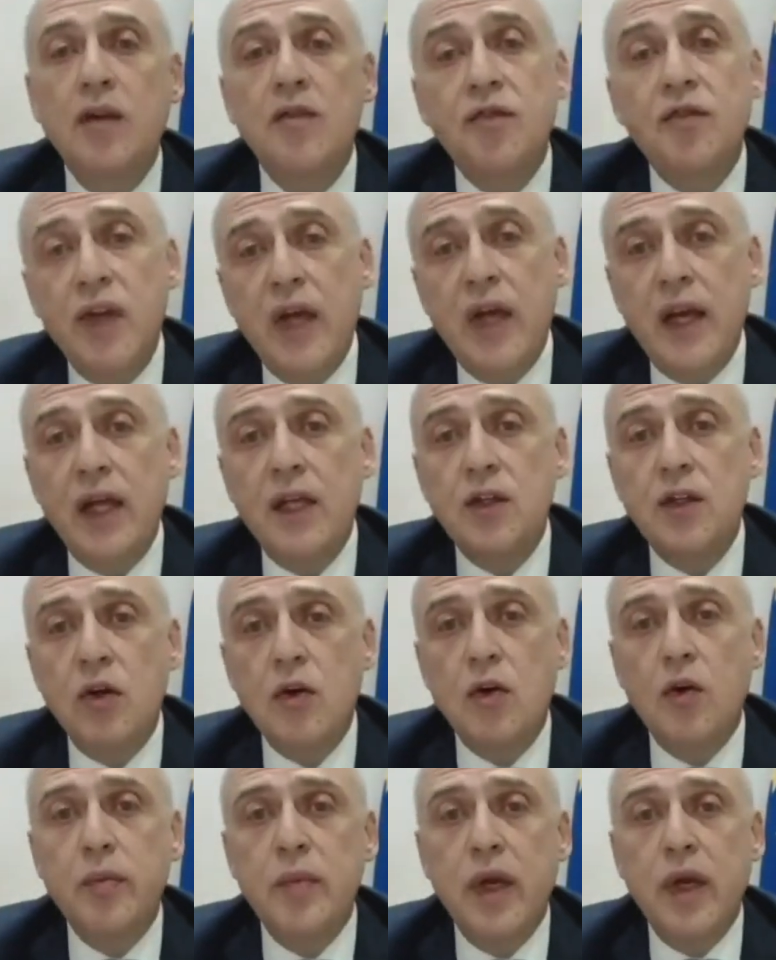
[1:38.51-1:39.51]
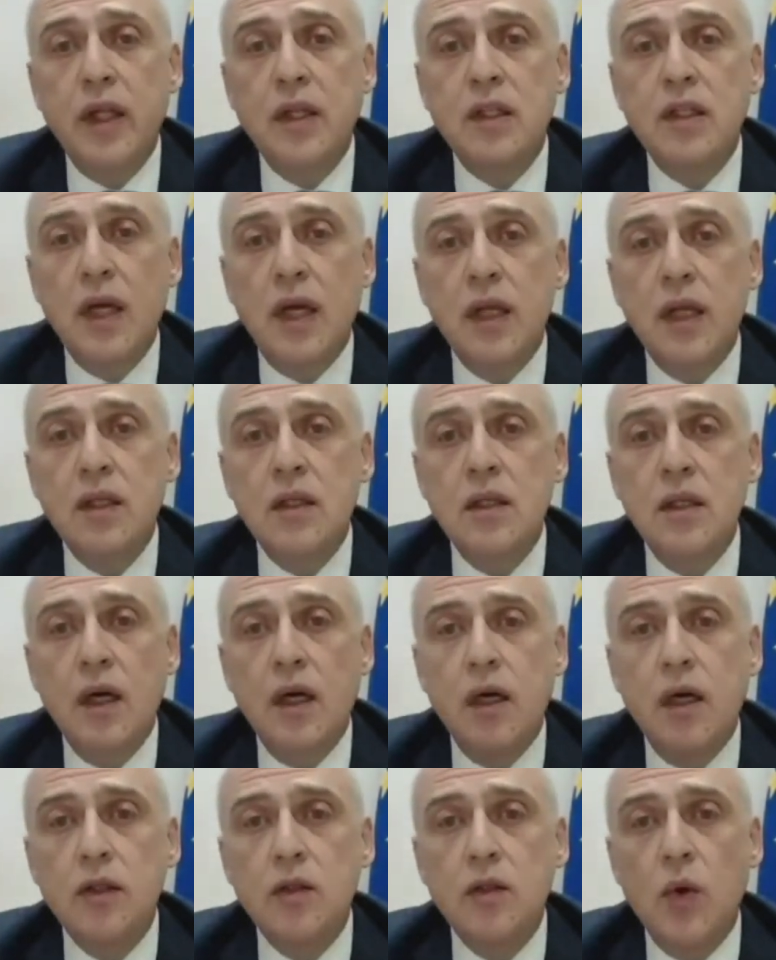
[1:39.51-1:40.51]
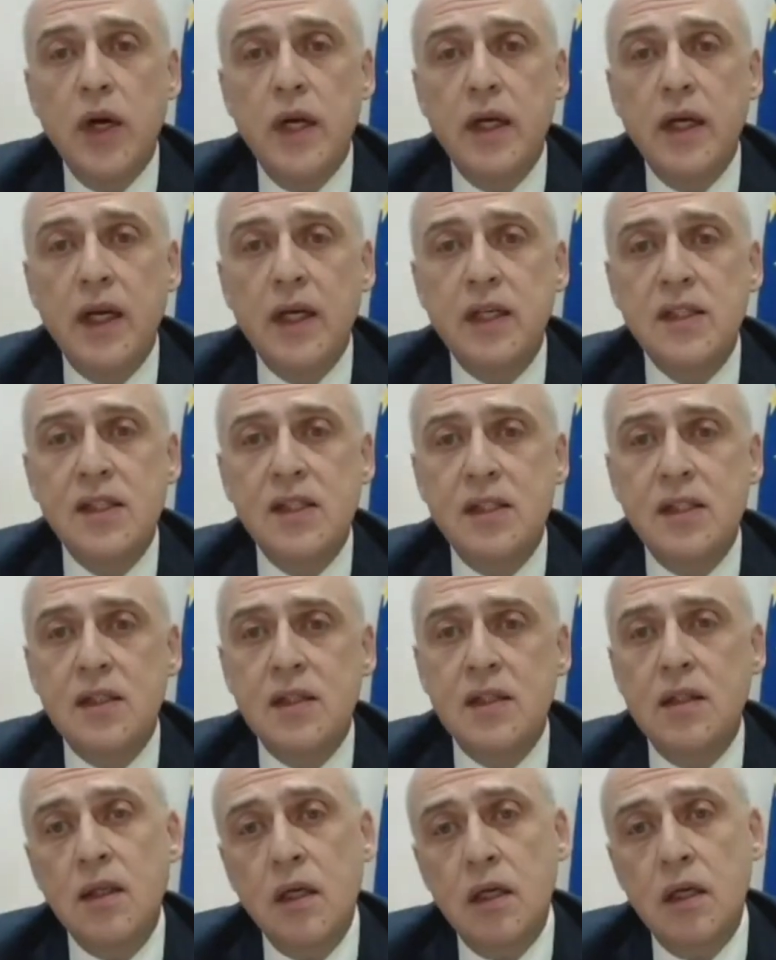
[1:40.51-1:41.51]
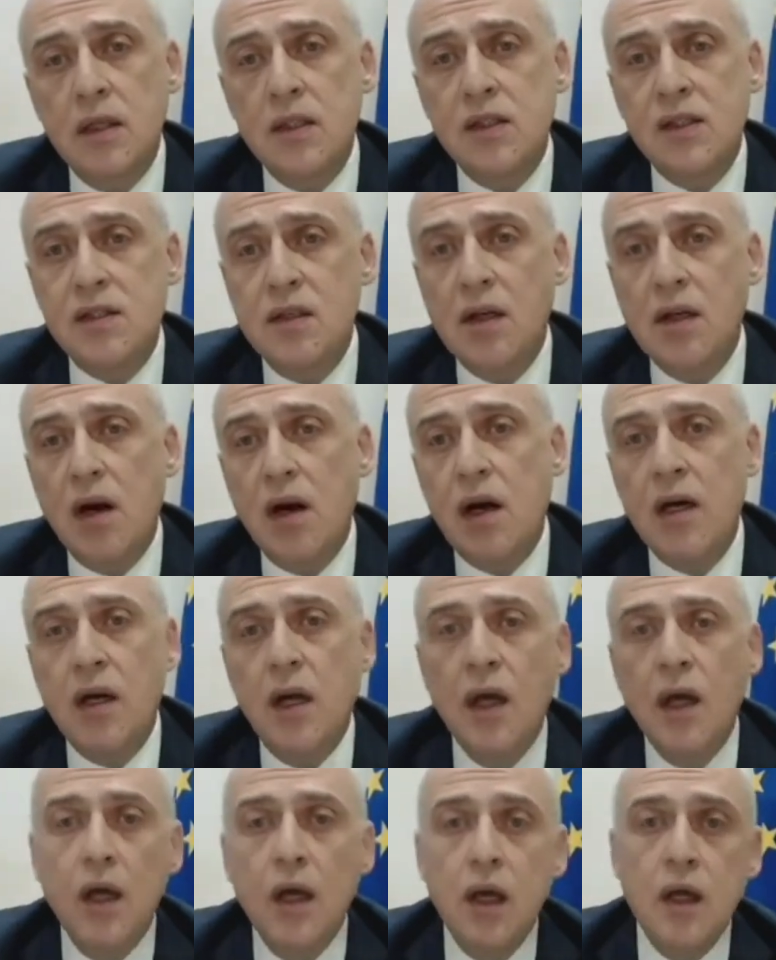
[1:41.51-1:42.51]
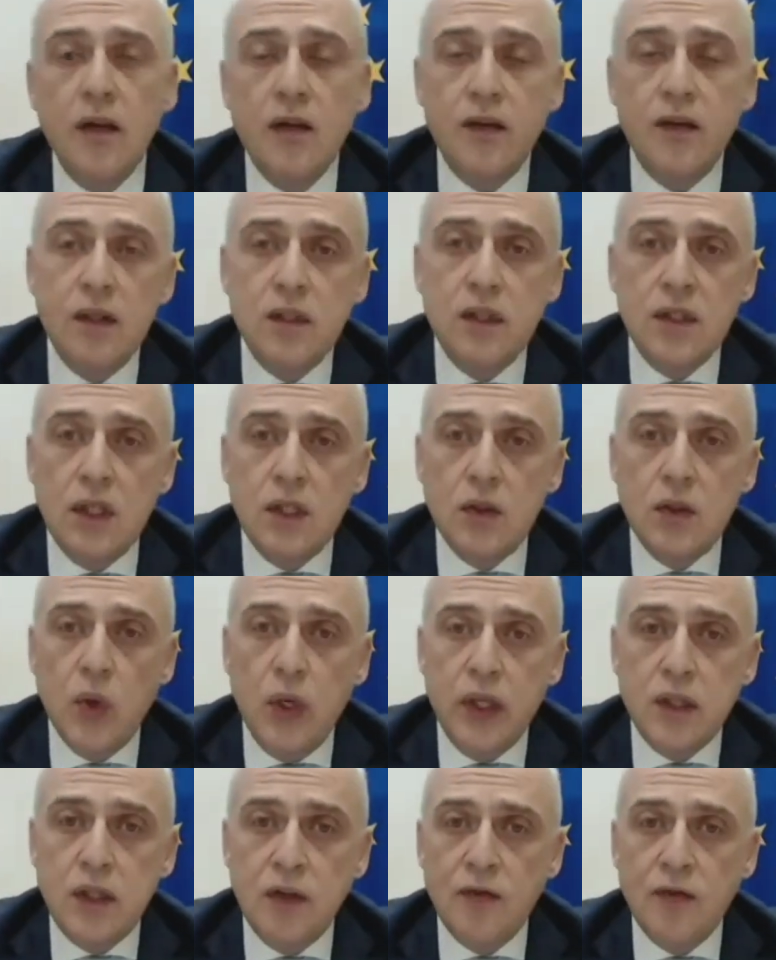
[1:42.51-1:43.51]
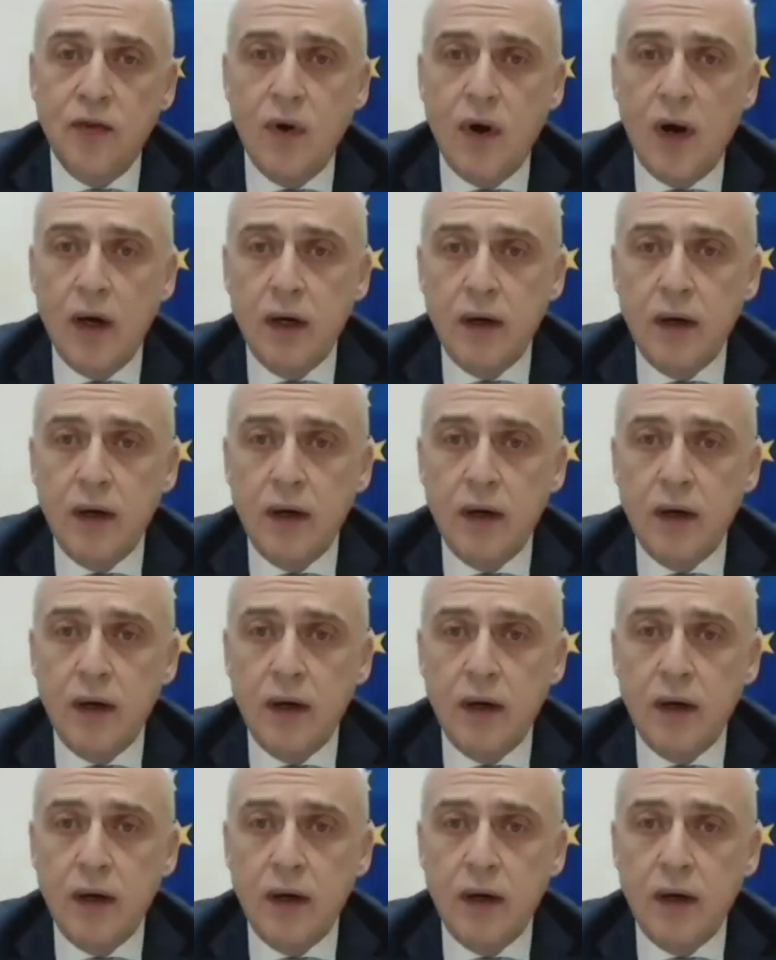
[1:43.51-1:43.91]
Vienna document, and uh, UNSCR 1324.